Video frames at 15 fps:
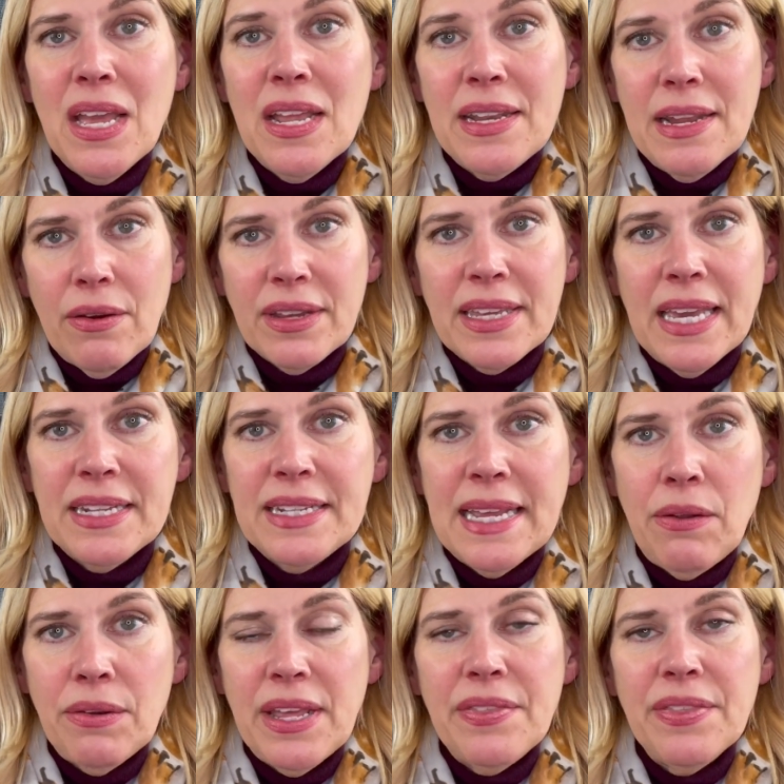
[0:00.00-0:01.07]
Now, again,
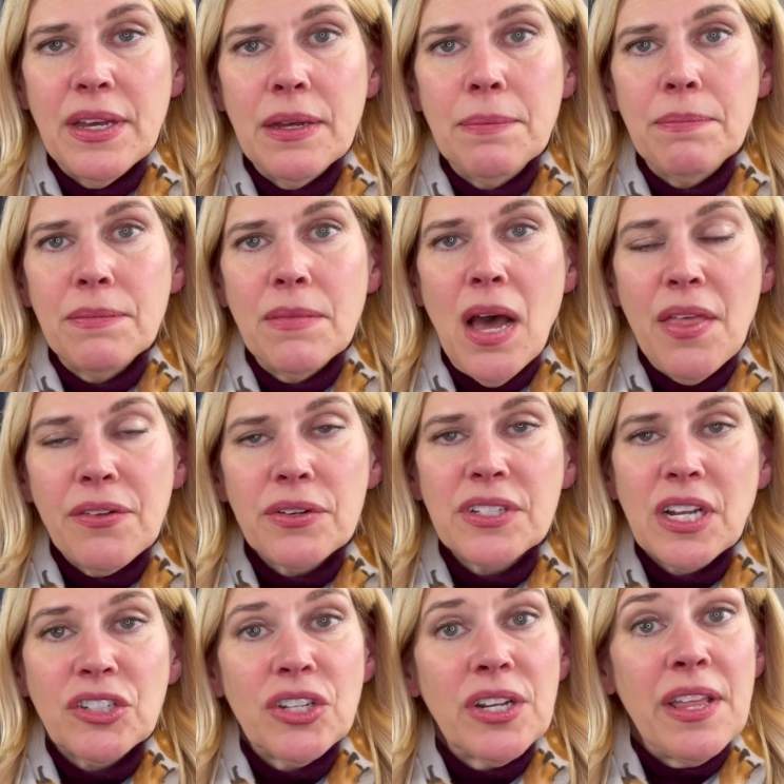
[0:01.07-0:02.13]
down in the other
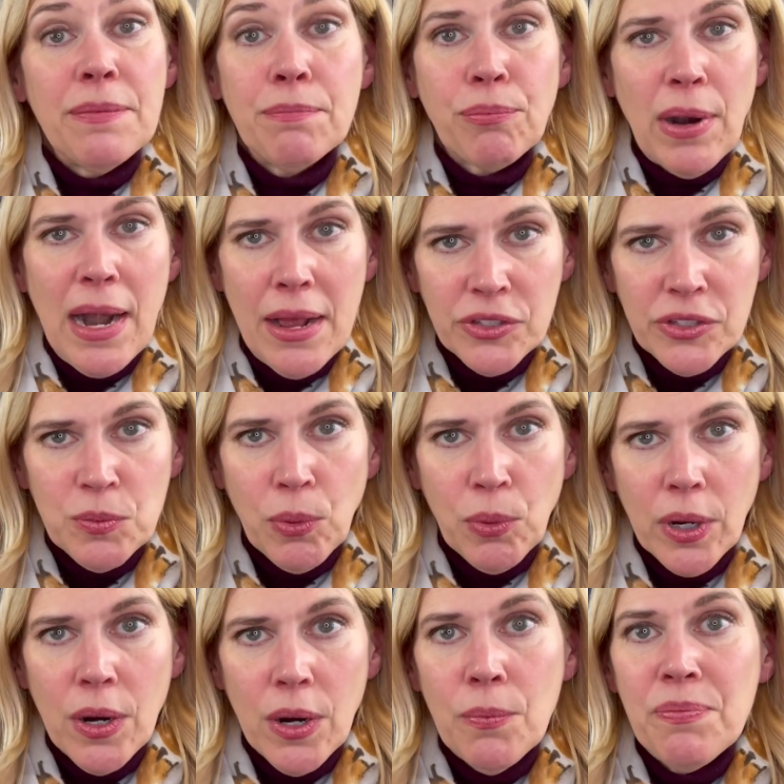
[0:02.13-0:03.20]
section in
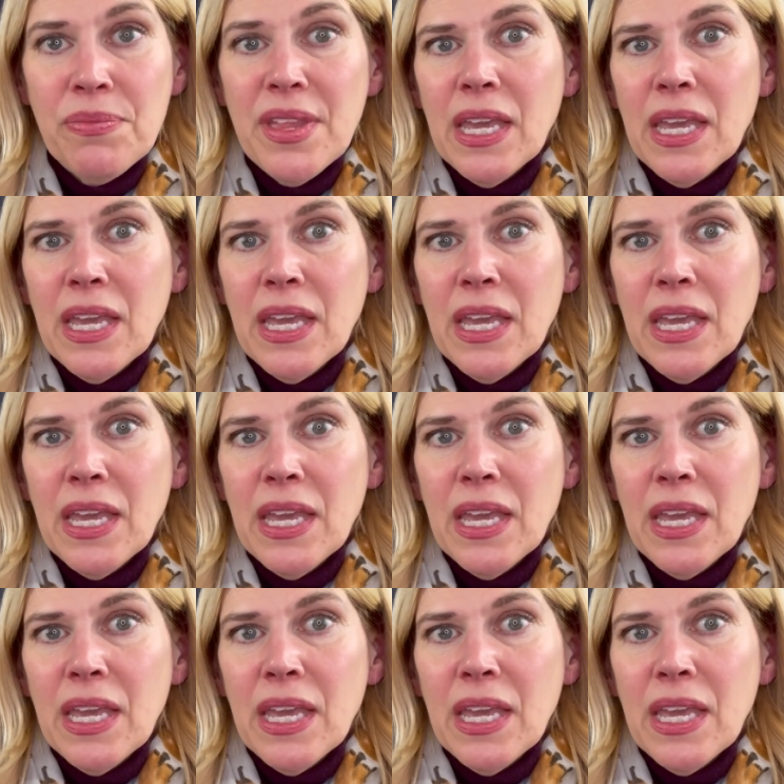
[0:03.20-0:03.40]
Brownsboro,